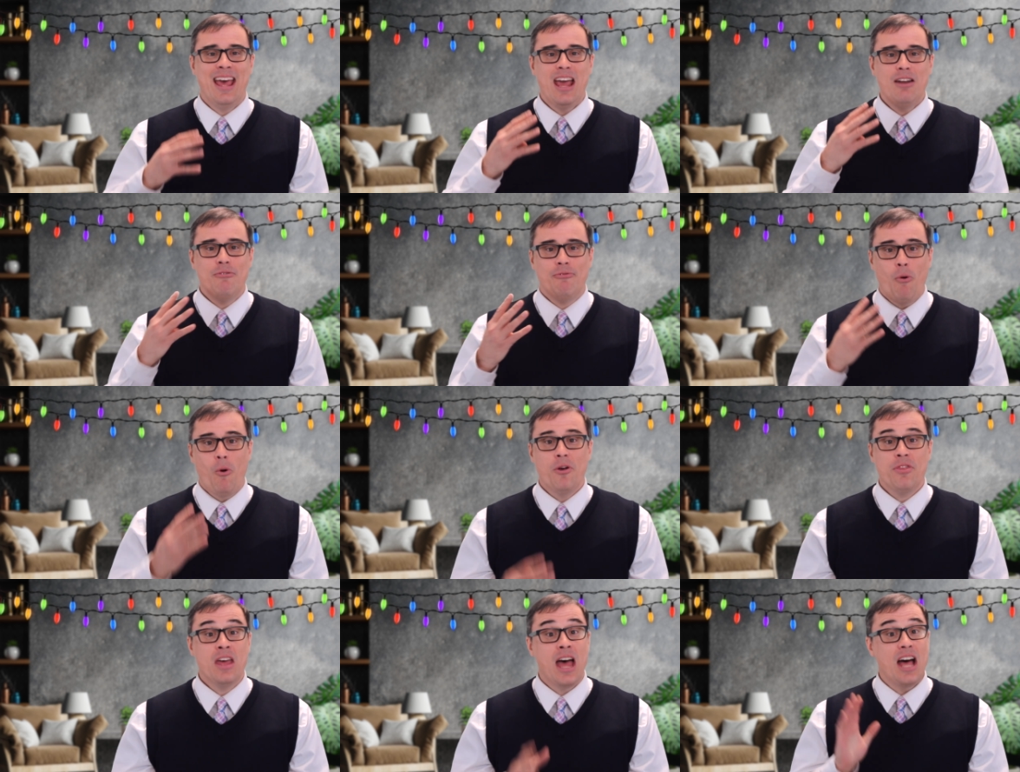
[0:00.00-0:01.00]
And
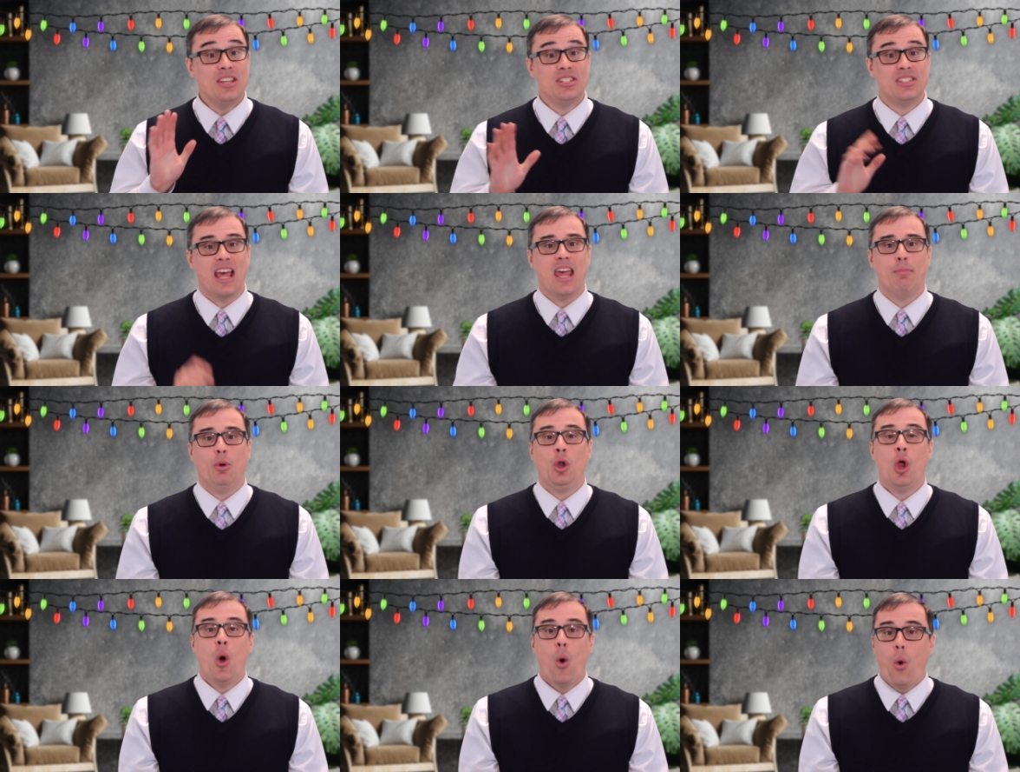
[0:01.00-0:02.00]
fourth, a stable
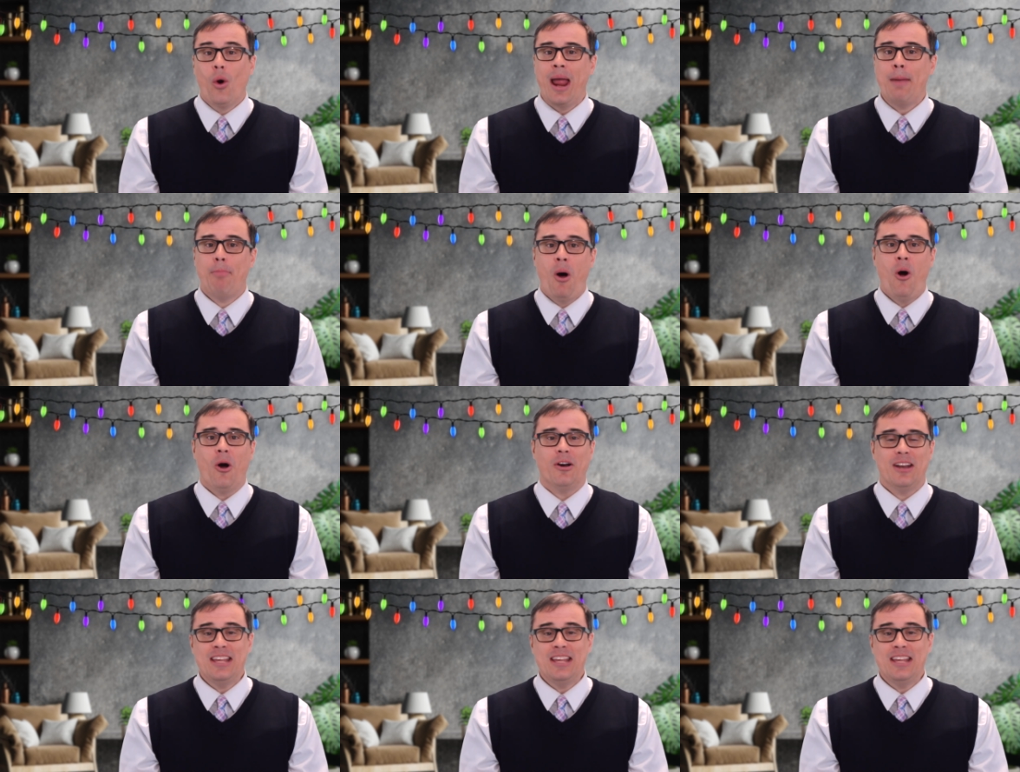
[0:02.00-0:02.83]
or a barn.